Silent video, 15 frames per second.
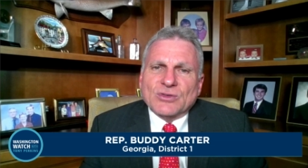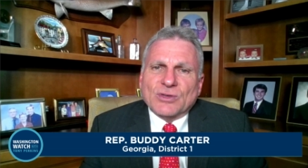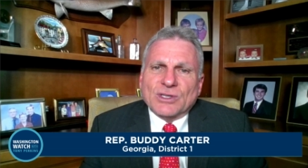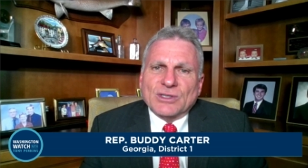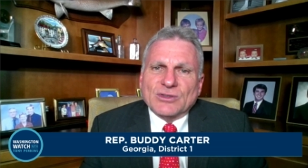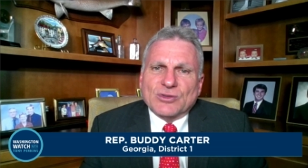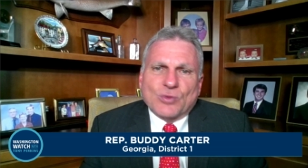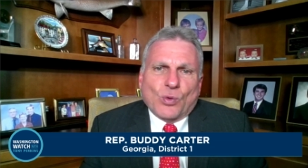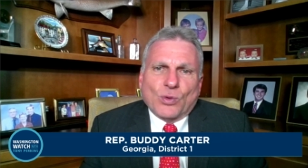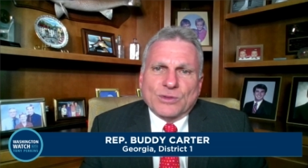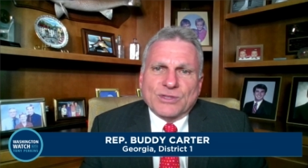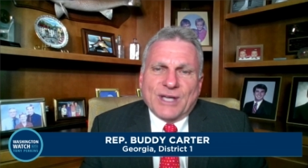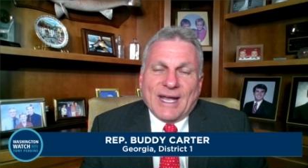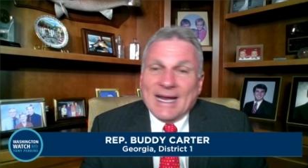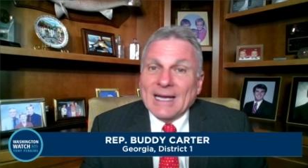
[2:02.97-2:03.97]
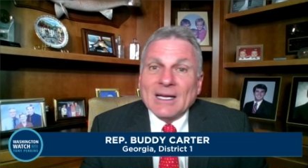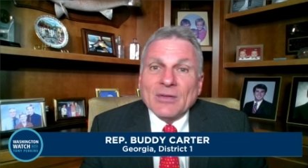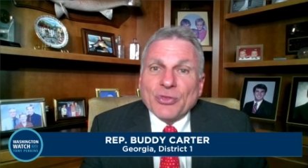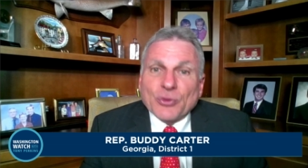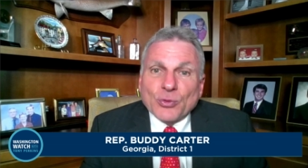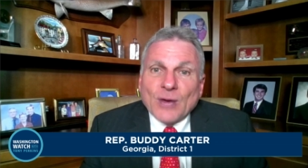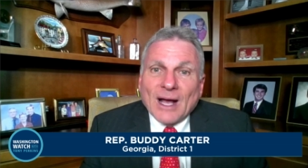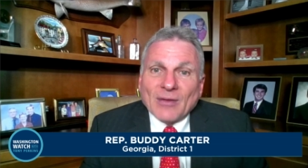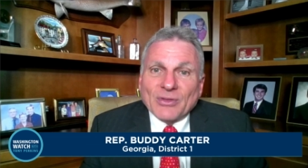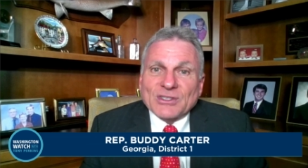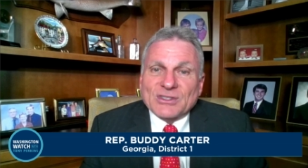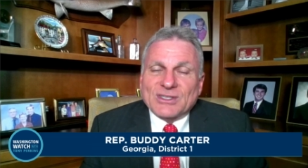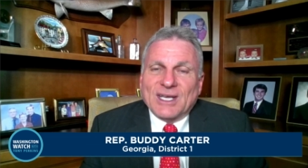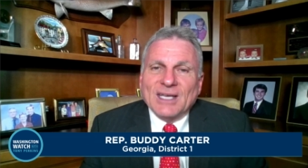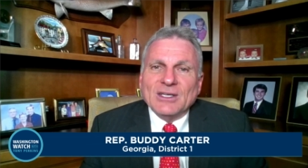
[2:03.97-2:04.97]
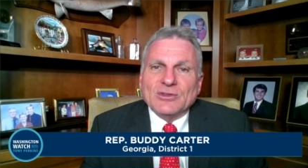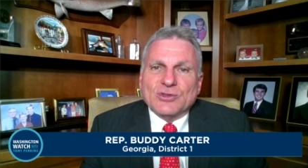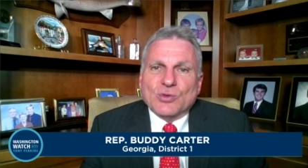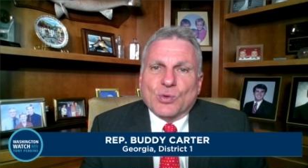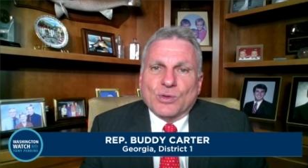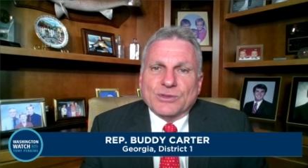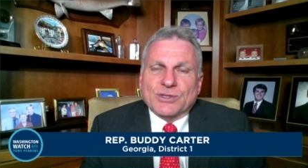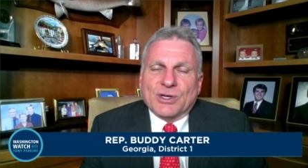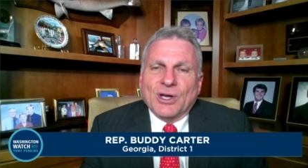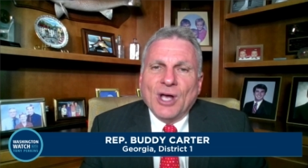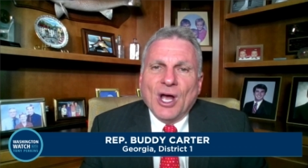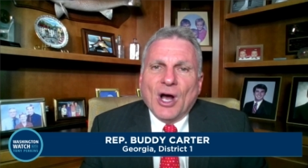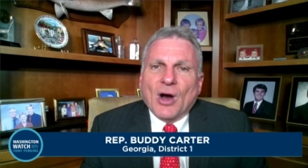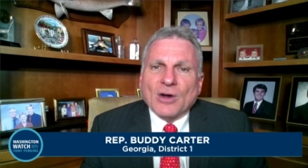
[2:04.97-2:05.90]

district in Georgia and throughout the state of Georgia